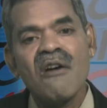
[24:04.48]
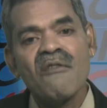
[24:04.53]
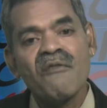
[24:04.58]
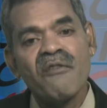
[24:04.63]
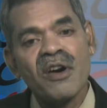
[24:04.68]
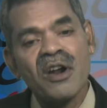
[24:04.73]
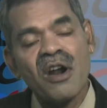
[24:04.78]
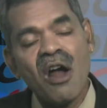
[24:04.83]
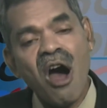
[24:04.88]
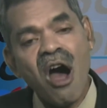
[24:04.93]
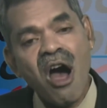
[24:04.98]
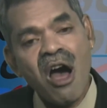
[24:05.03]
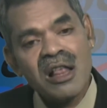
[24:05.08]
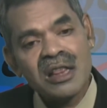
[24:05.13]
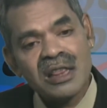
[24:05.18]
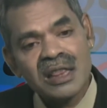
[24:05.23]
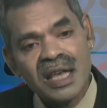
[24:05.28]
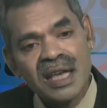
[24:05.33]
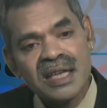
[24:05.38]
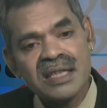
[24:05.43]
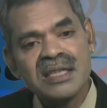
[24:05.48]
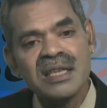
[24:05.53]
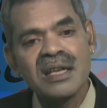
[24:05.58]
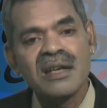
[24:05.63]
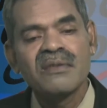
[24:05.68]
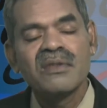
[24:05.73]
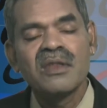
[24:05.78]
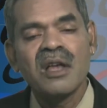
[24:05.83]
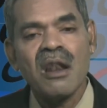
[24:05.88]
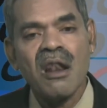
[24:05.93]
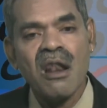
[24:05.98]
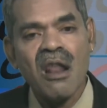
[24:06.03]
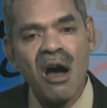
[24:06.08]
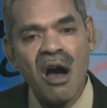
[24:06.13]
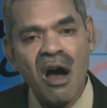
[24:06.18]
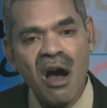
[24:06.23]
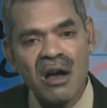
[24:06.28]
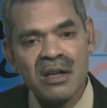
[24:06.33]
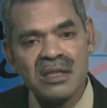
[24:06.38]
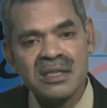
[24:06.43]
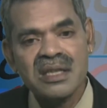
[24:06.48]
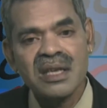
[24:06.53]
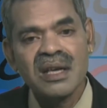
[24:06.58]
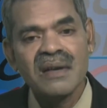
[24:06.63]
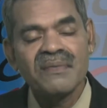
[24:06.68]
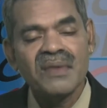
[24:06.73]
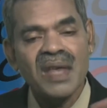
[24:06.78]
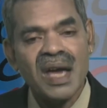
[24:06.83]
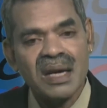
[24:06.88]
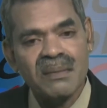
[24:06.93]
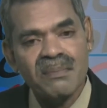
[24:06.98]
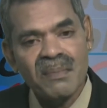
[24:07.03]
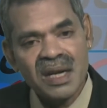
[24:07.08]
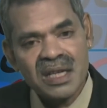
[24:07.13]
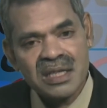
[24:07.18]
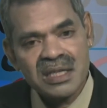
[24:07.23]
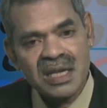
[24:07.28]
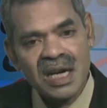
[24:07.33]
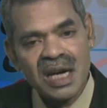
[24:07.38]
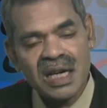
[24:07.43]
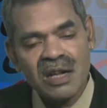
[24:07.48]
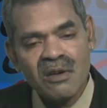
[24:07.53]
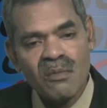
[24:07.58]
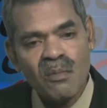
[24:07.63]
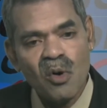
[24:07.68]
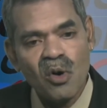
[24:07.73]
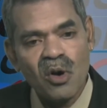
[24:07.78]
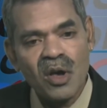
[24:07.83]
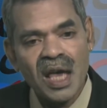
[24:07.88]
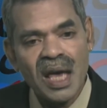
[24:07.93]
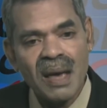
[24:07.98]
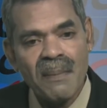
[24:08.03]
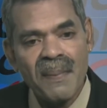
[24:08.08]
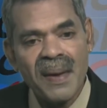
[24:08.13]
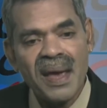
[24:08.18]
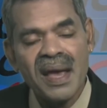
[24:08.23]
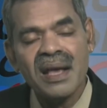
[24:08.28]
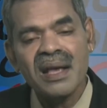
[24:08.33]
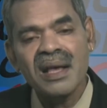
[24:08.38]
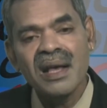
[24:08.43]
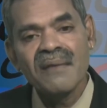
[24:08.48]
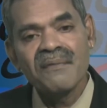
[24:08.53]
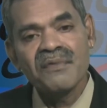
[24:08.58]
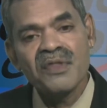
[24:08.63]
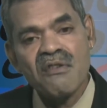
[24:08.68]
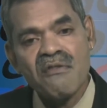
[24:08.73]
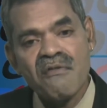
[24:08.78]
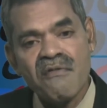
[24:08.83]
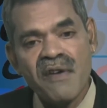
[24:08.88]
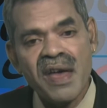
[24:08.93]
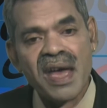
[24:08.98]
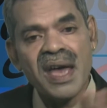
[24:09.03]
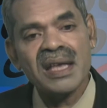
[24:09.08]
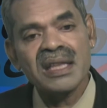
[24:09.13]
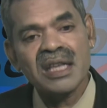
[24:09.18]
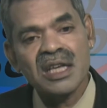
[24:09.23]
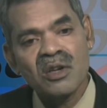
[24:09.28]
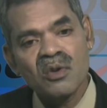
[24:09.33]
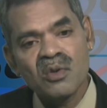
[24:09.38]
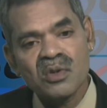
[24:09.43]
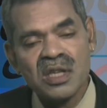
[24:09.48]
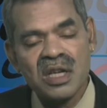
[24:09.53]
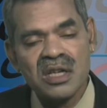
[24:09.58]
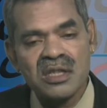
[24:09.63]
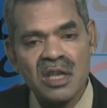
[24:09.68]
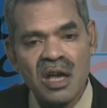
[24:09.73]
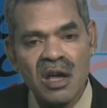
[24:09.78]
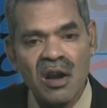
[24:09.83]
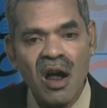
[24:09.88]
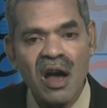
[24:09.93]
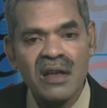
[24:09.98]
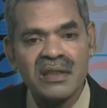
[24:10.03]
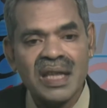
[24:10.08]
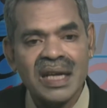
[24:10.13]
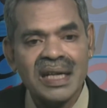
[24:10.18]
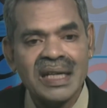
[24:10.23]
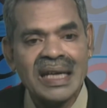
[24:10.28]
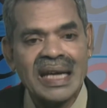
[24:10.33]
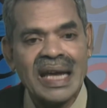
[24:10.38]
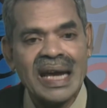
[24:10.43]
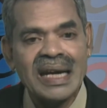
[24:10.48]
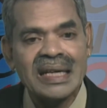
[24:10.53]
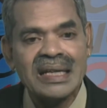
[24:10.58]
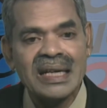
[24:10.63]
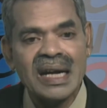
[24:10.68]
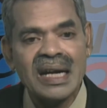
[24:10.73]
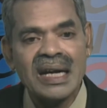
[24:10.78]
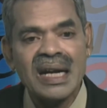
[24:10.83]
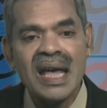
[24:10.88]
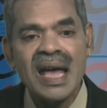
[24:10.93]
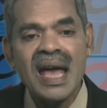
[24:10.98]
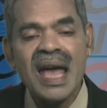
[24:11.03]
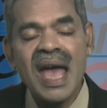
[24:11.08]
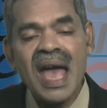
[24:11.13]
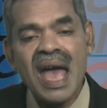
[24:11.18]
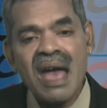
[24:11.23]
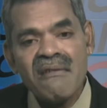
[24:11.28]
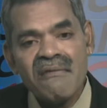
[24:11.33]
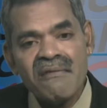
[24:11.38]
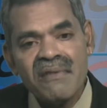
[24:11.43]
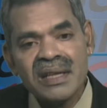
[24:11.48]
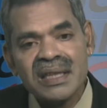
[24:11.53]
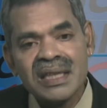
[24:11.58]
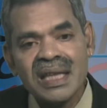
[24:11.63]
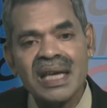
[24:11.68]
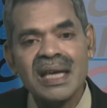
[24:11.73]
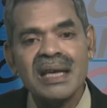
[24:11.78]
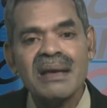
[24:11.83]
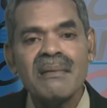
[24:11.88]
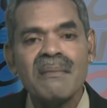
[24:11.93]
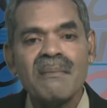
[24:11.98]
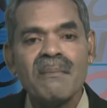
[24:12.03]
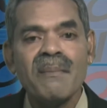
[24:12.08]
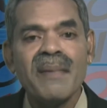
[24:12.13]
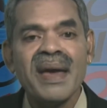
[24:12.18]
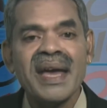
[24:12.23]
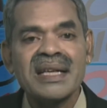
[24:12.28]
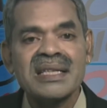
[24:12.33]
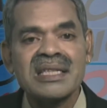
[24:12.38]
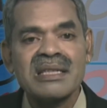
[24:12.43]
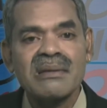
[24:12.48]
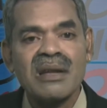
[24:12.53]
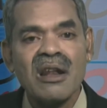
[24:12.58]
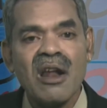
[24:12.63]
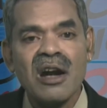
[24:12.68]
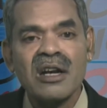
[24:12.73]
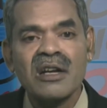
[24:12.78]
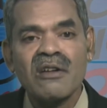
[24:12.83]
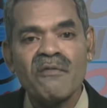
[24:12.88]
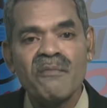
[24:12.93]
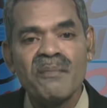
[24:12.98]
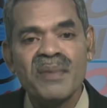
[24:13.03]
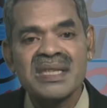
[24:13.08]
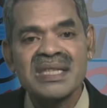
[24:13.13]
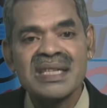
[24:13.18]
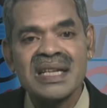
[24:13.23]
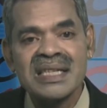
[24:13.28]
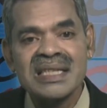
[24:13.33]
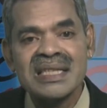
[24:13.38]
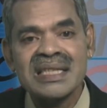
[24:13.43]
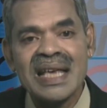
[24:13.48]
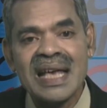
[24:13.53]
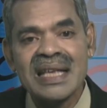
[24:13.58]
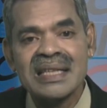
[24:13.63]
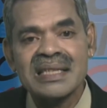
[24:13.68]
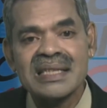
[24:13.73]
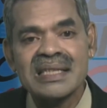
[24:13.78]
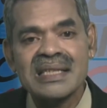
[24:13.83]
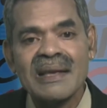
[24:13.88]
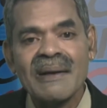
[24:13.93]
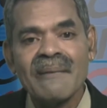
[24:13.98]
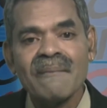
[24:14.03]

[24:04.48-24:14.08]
For all this, the logs, the administrative bookkeeping, the way the users are authenticated, everything makes lot of business sense.